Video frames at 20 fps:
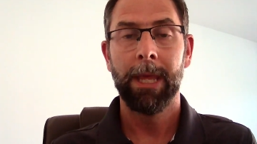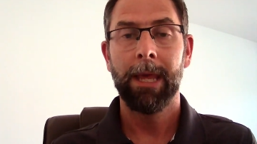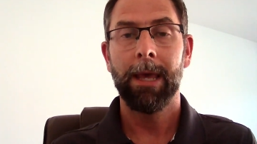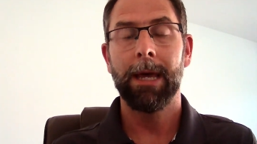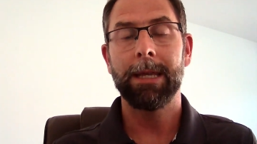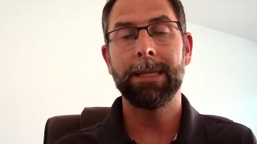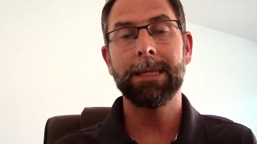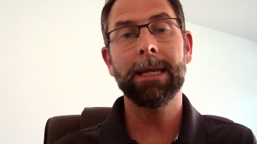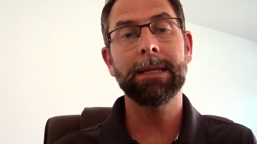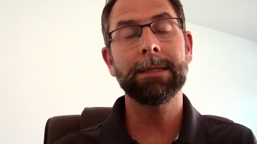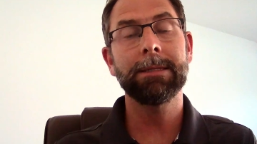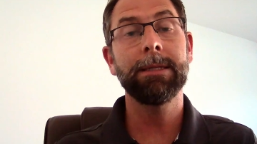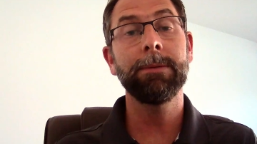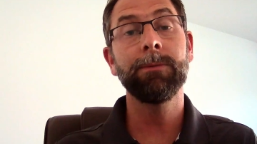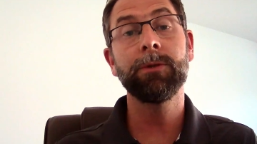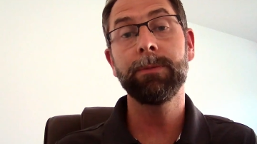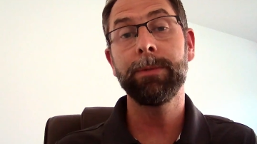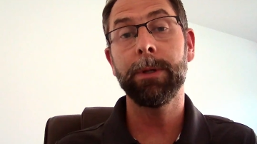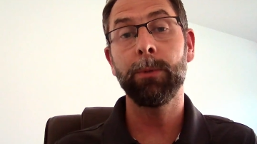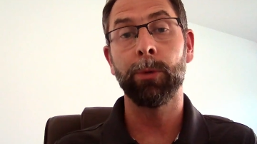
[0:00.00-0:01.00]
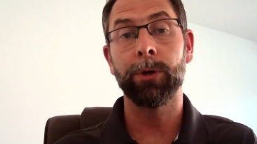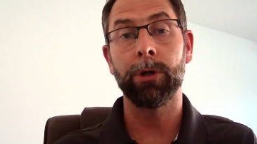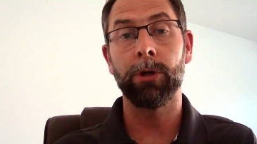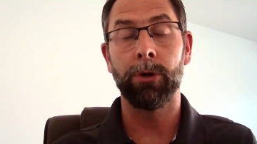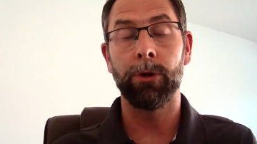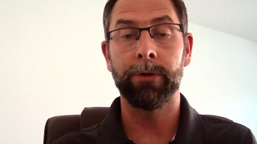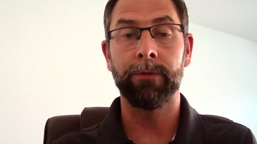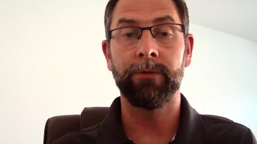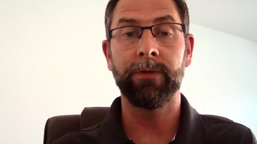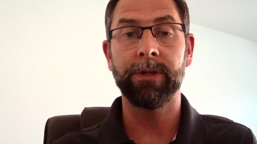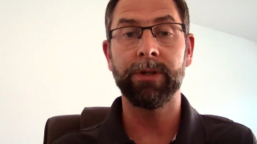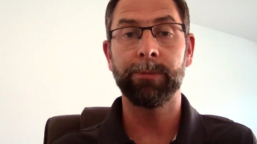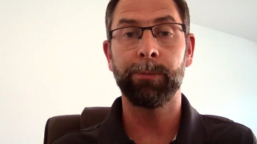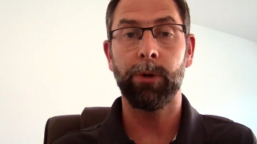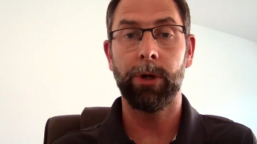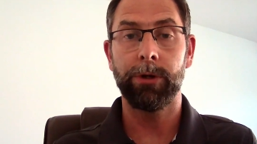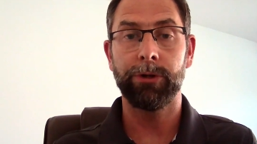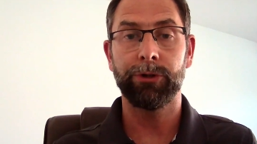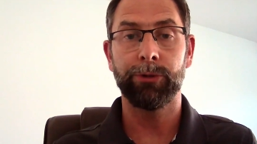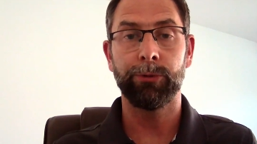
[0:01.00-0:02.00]
And that seems to be what a lot of these
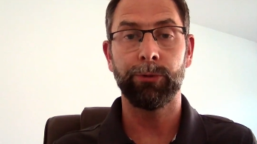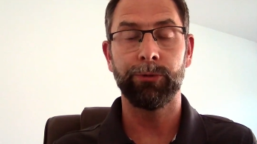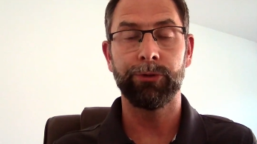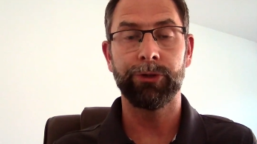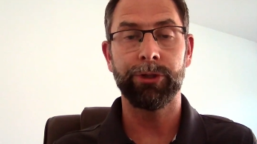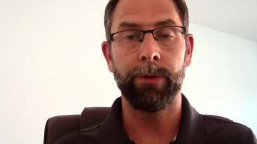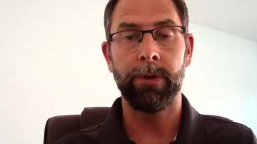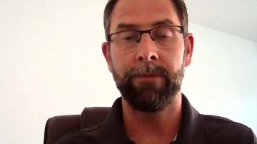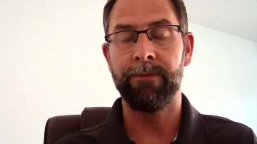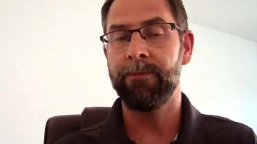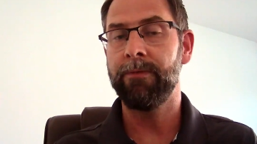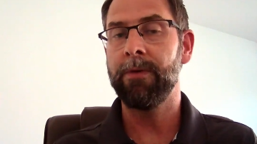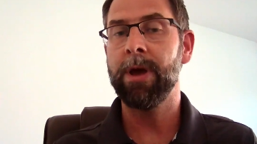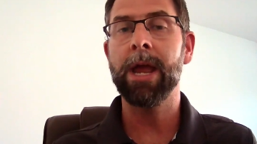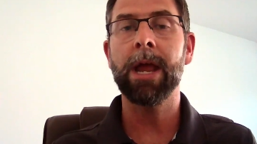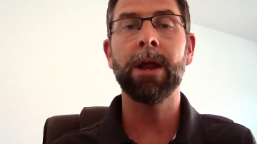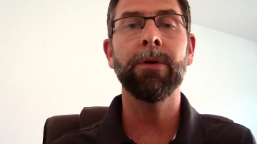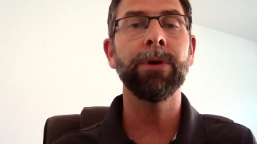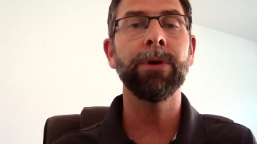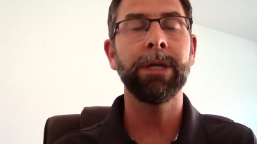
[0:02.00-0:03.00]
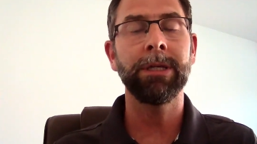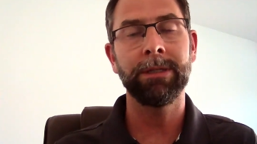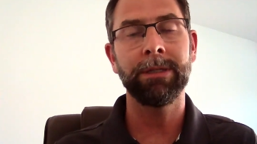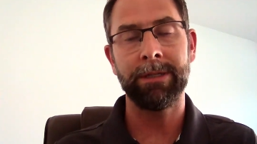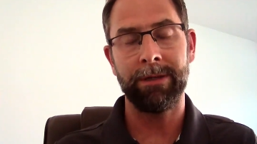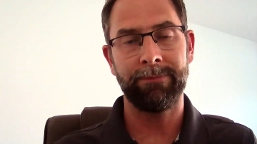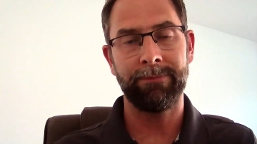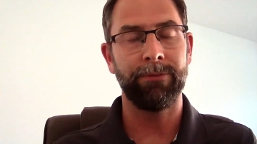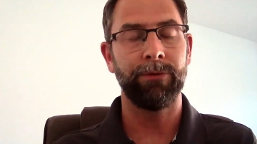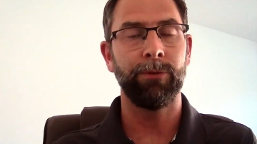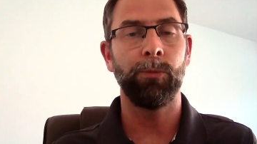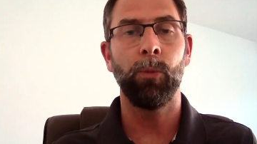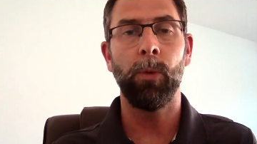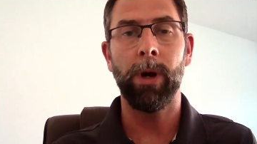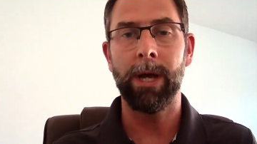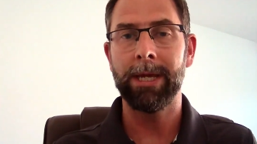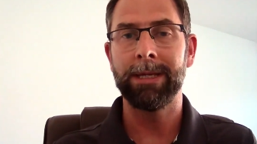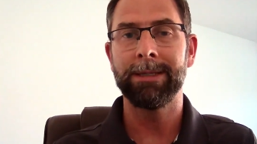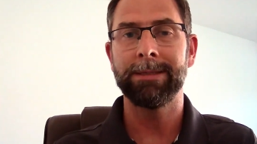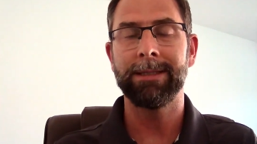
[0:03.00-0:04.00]
protocols do in varying different
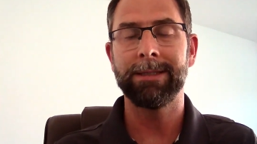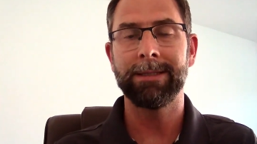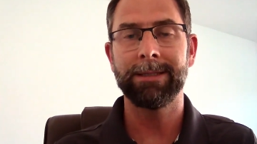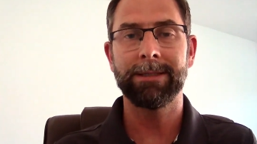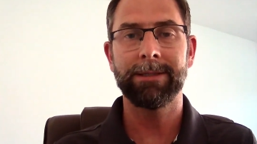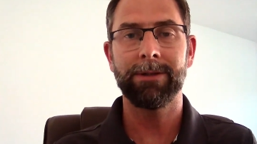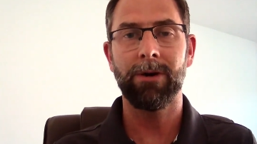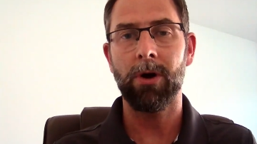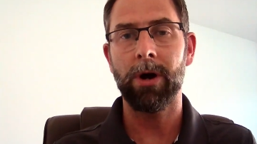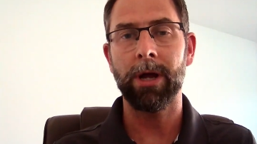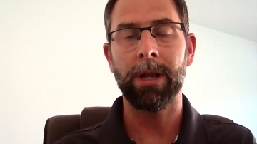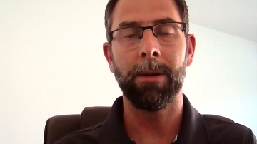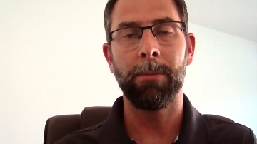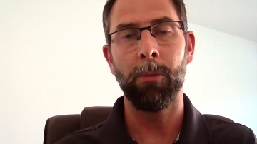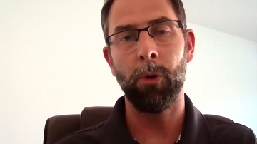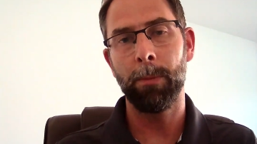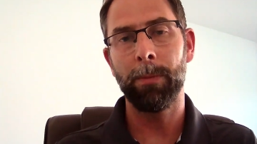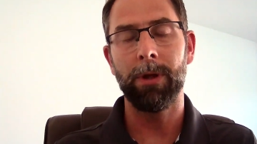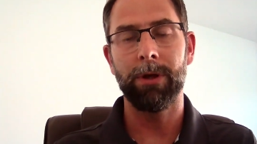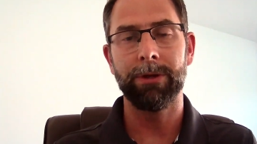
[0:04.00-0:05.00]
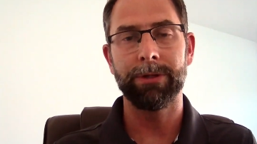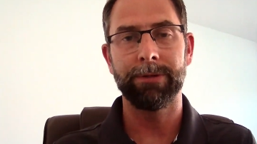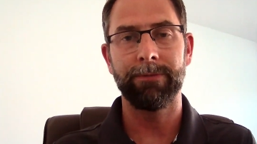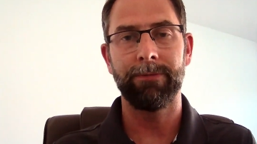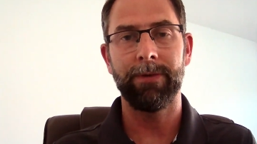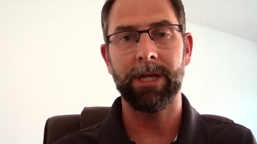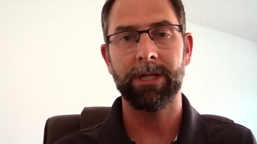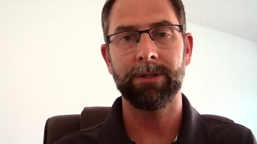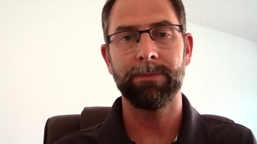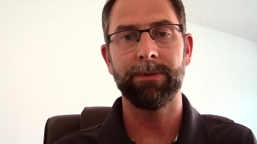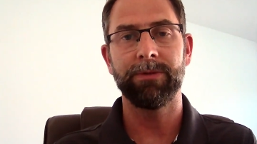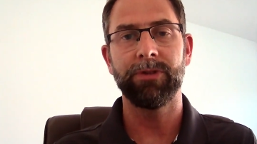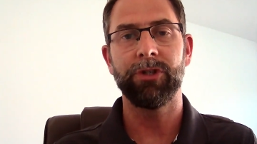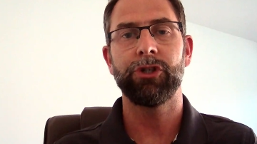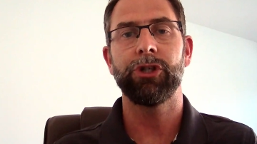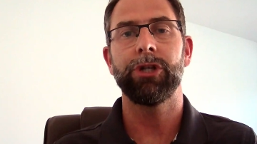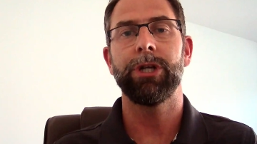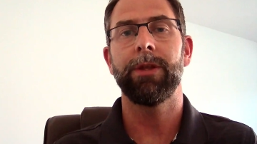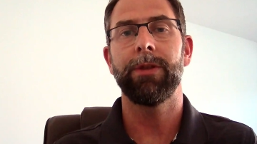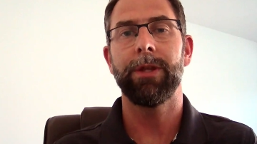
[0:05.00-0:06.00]
ways. They start in a more plantar flex
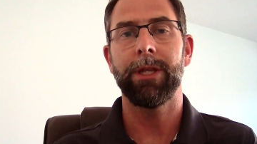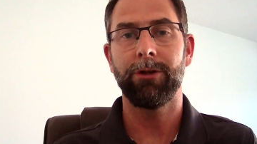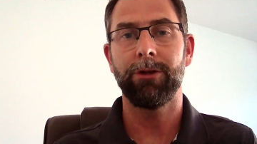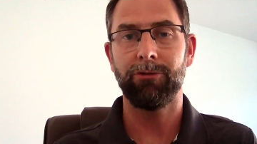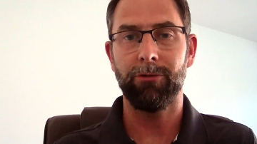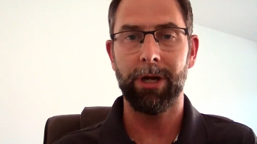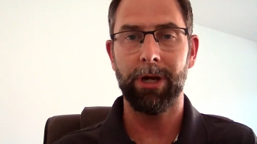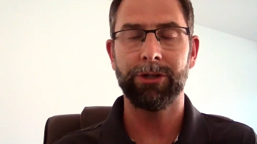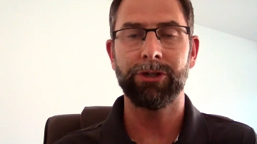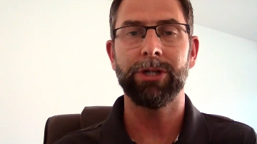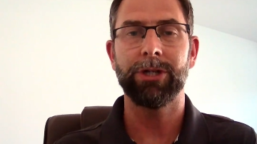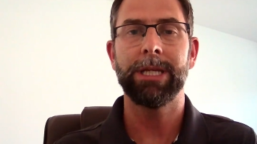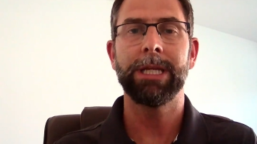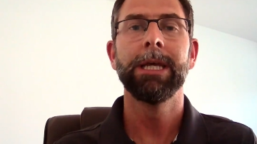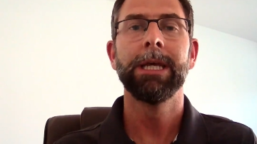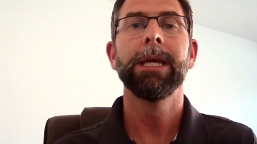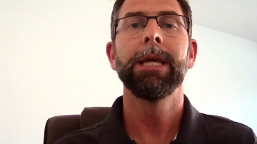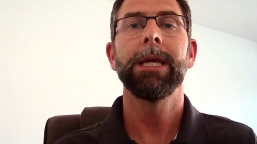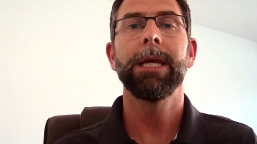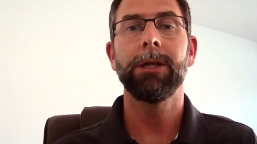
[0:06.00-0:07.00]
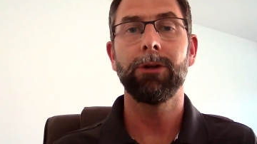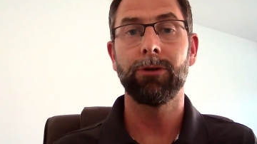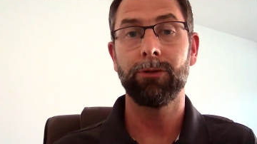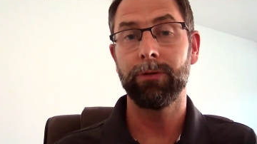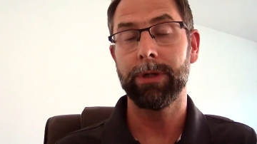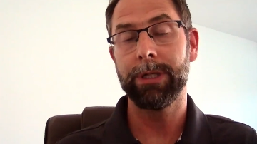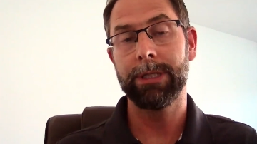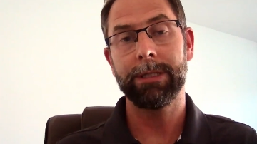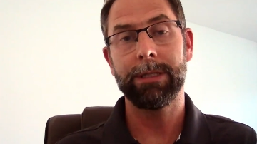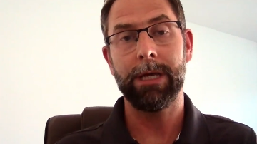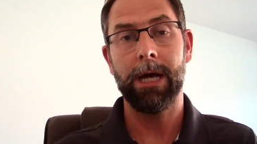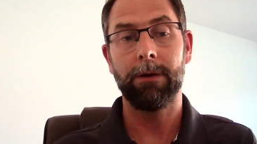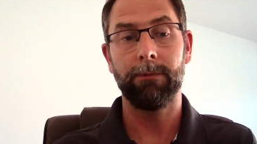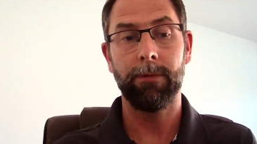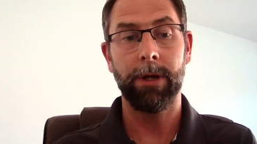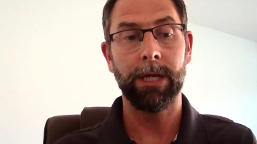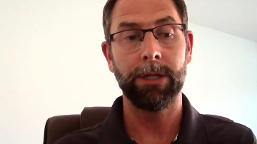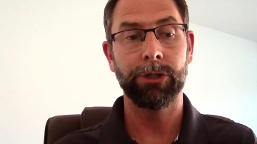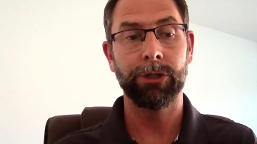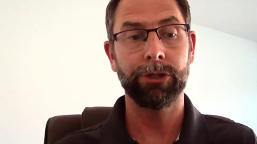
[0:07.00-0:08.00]
position and they gradually increase that
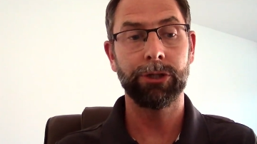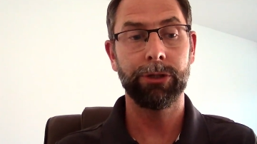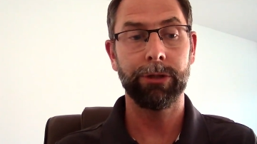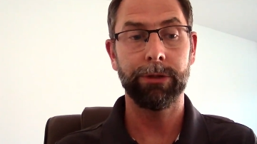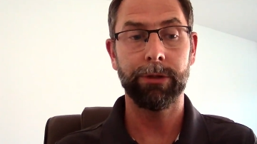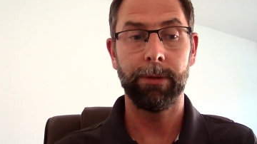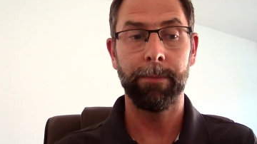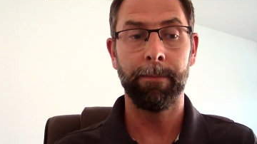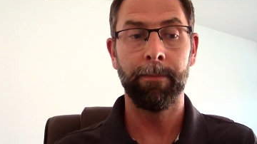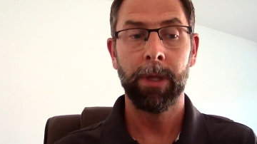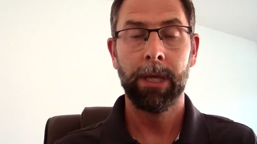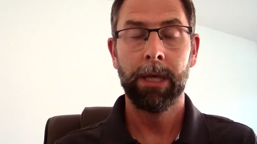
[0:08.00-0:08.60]
range to them.